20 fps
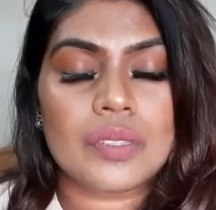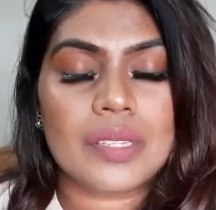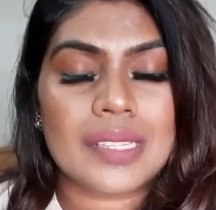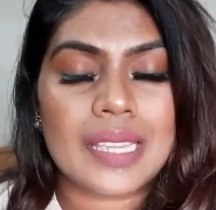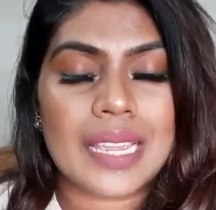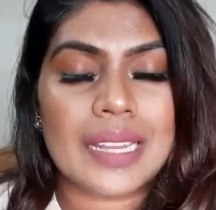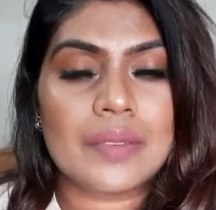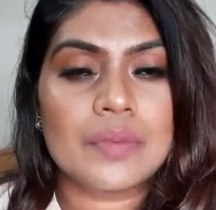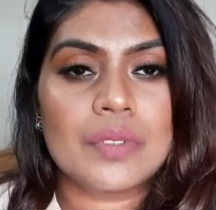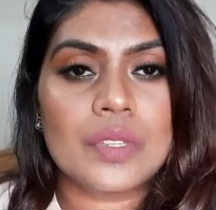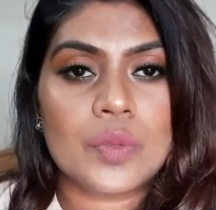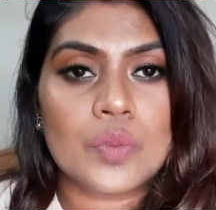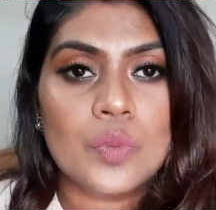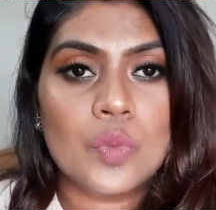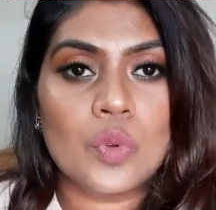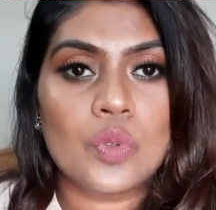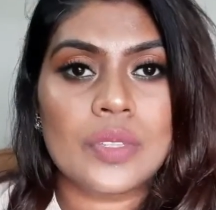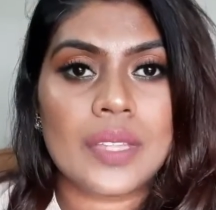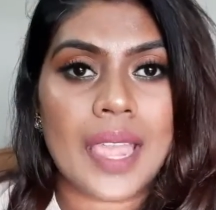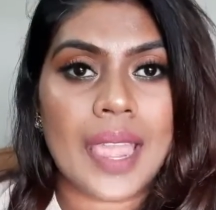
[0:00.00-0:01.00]
skin
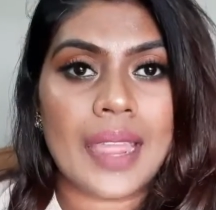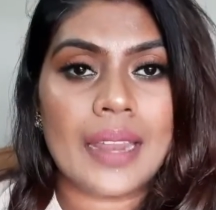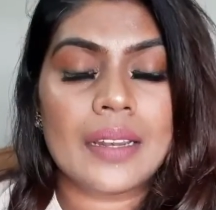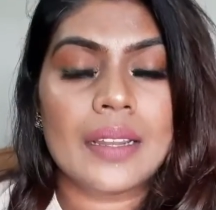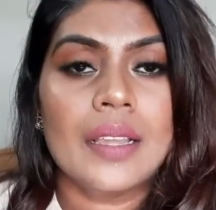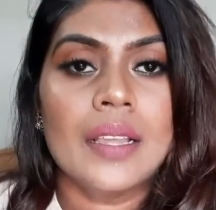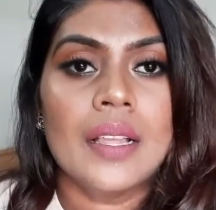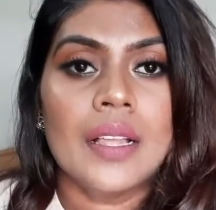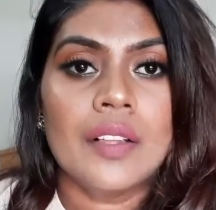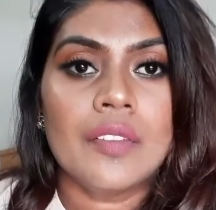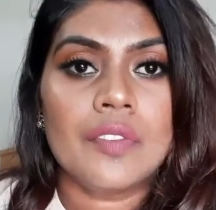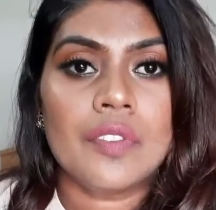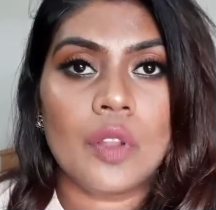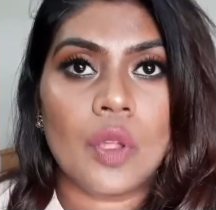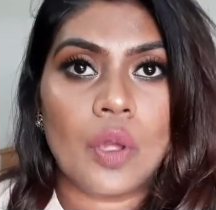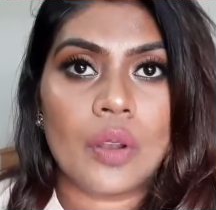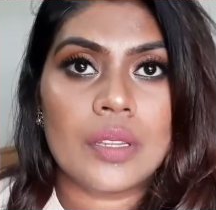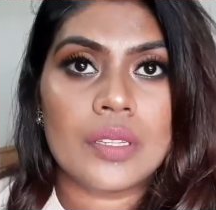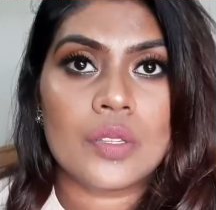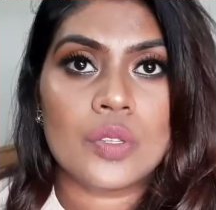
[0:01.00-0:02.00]
smooth and
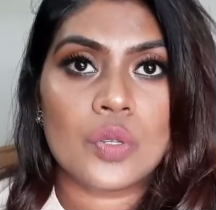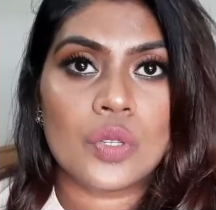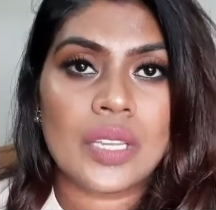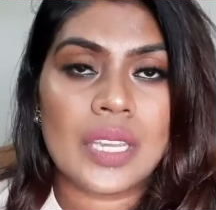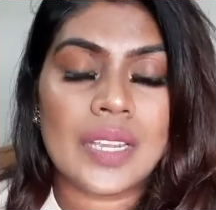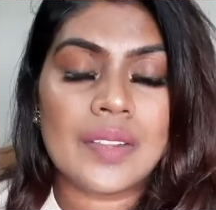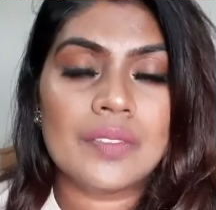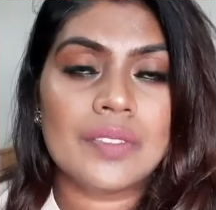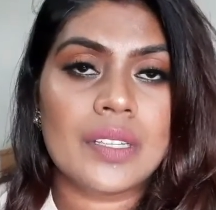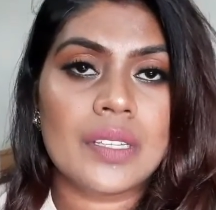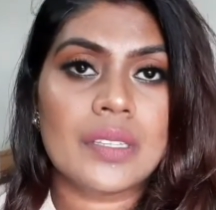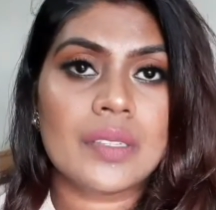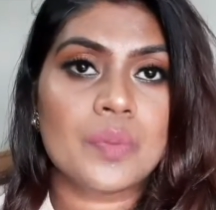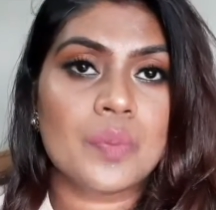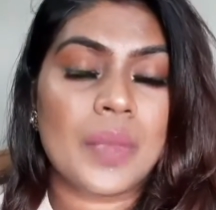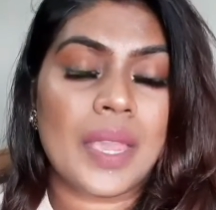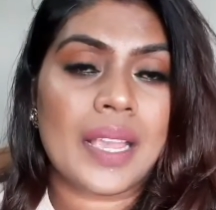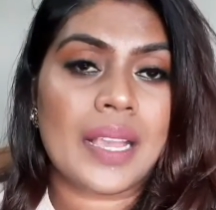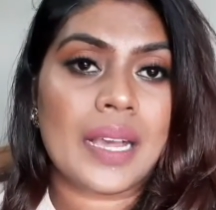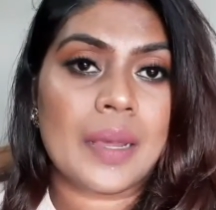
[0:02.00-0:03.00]
flawless to give
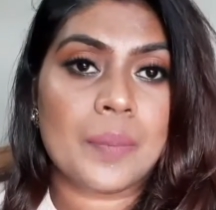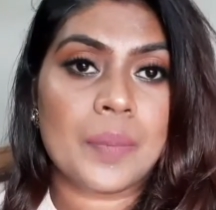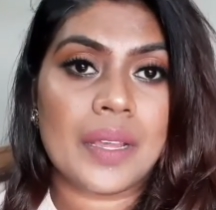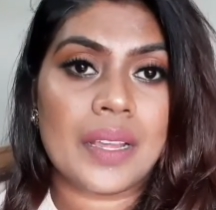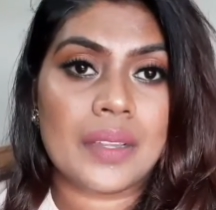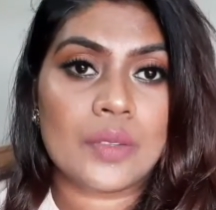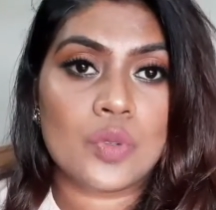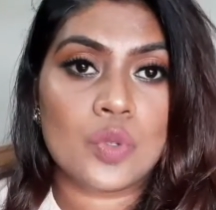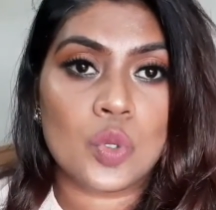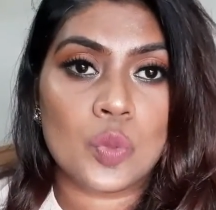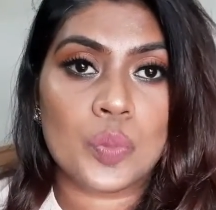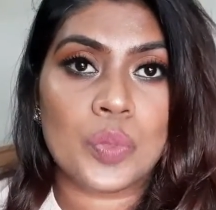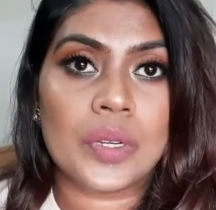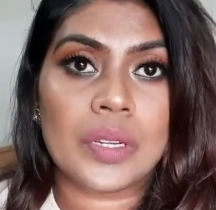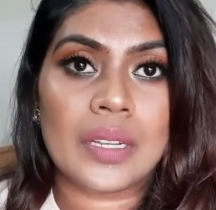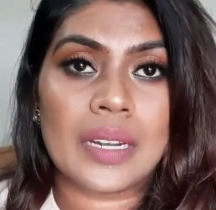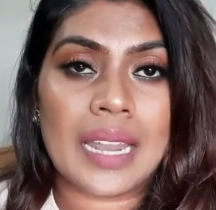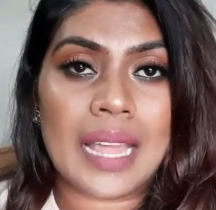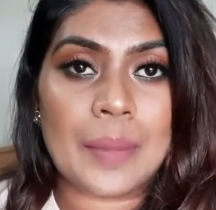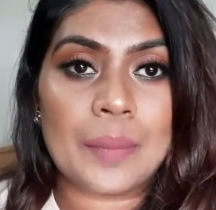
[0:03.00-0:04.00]
this makeup a
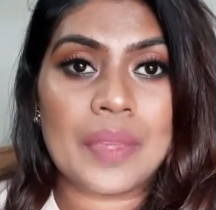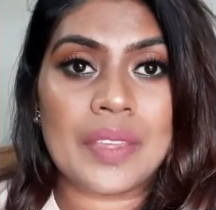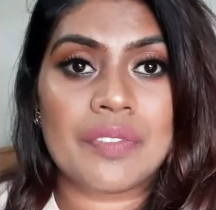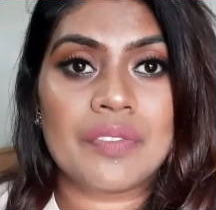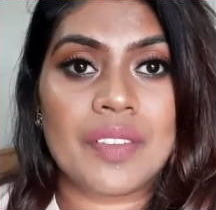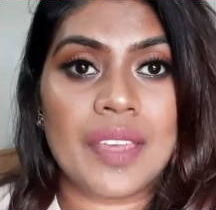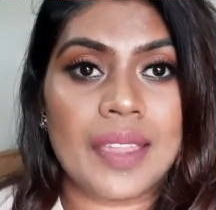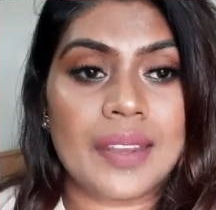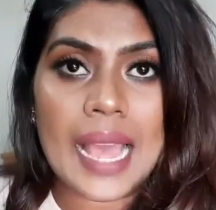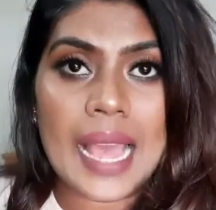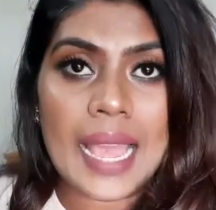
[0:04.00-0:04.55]
super glam effect.